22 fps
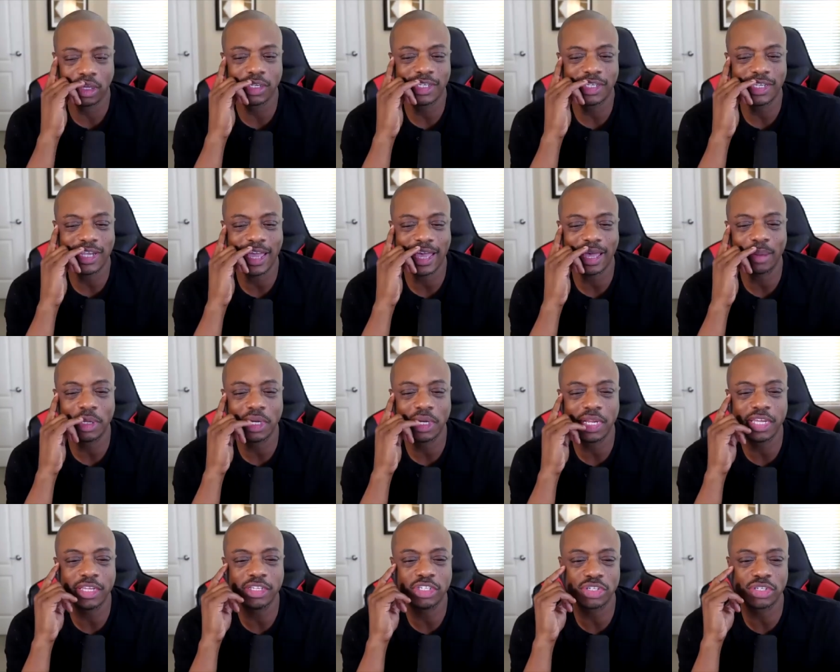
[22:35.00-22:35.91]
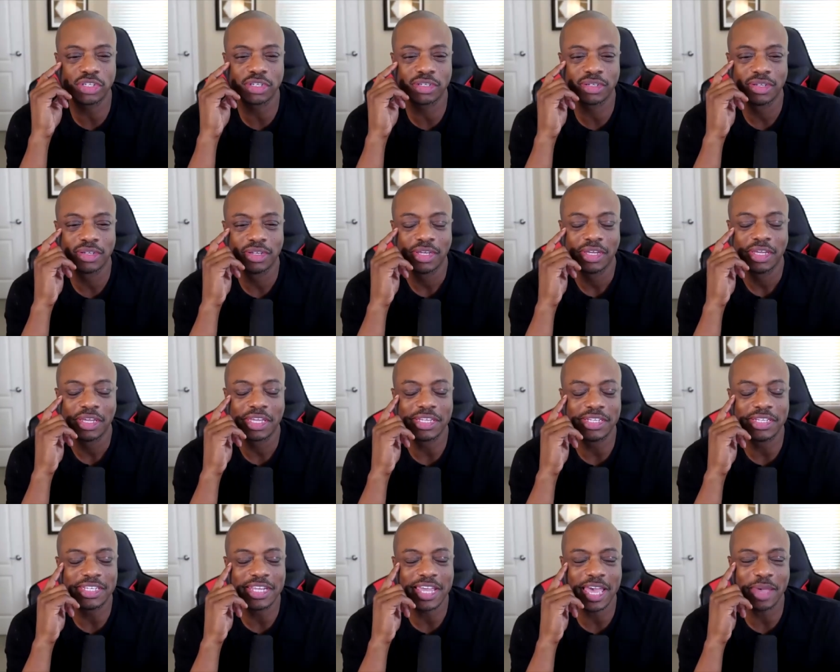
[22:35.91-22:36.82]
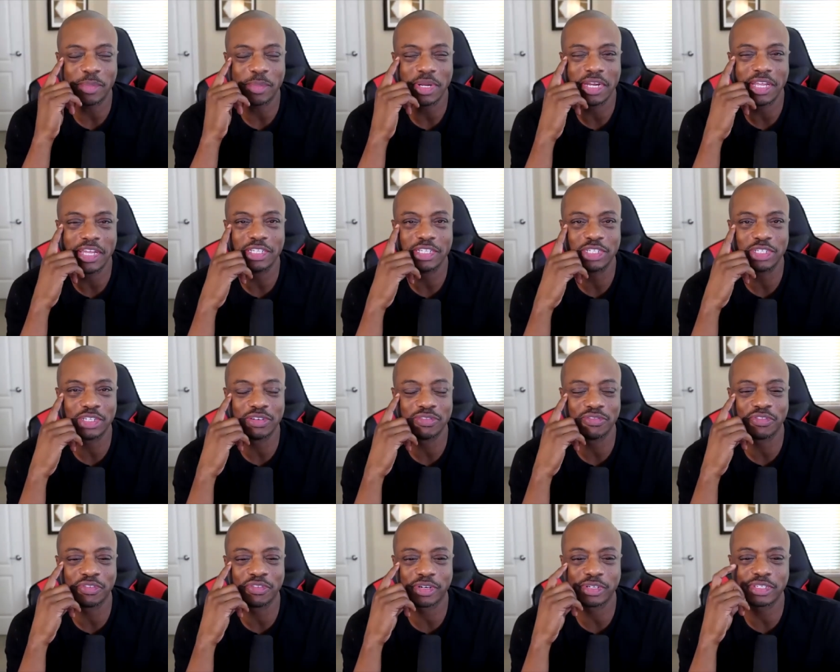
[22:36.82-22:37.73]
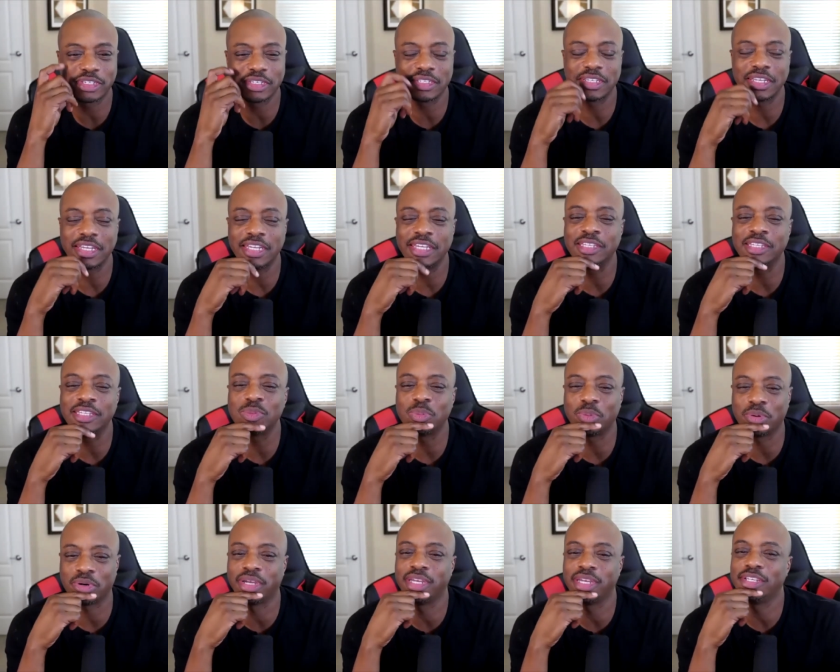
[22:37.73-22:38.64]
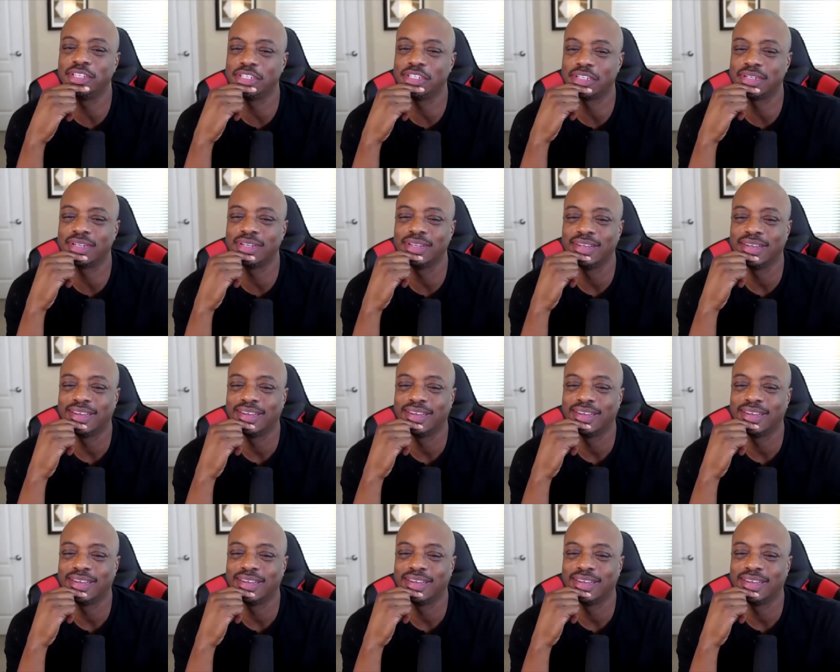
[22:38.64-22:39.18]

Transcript: contamination? My, my contamination versus inspiration.